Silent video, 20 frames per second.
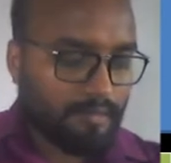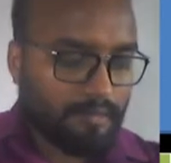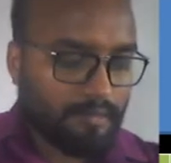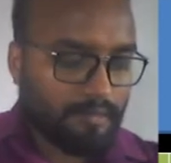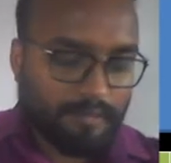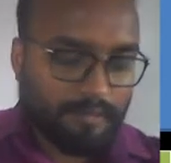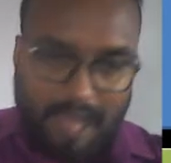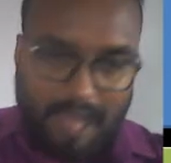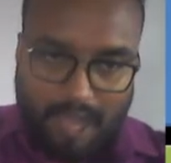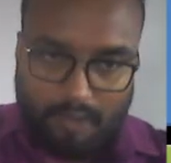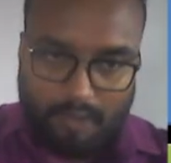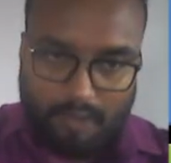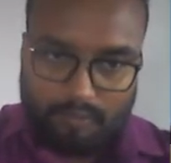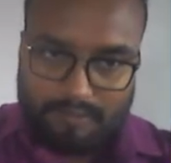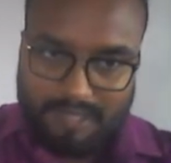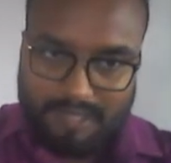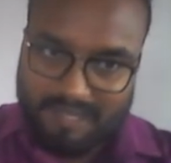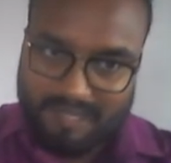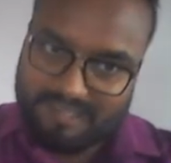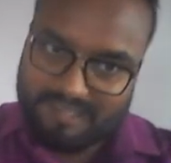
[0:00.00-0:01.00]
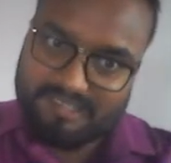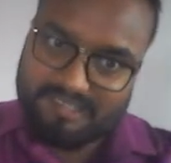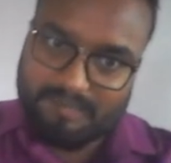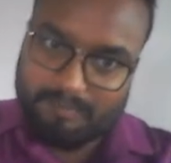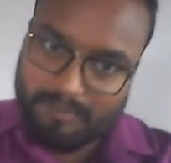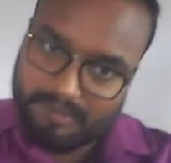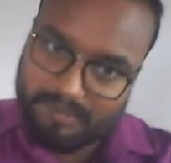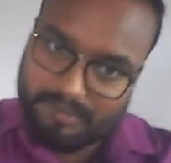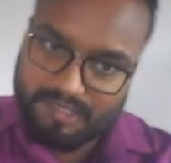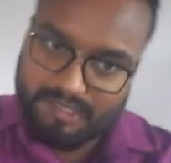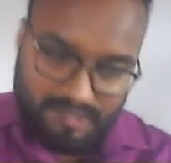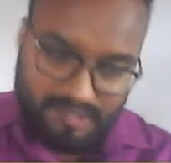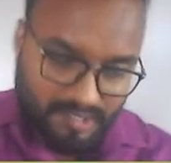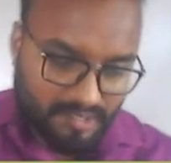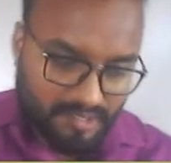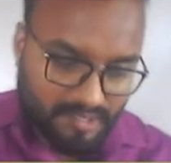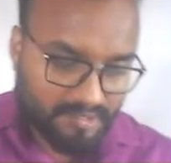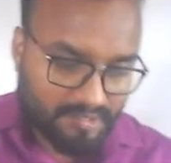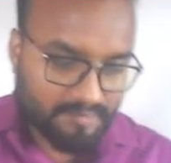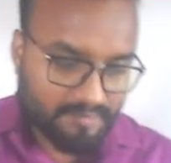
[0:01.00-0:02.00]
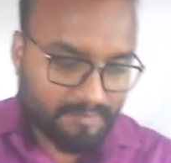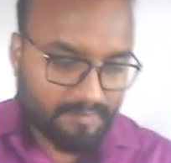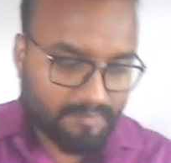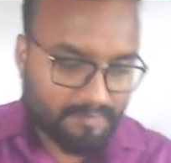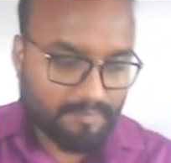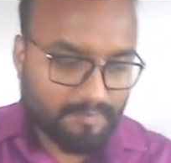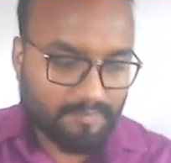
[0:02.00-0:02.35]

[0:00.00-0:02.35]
now, that is in present tense,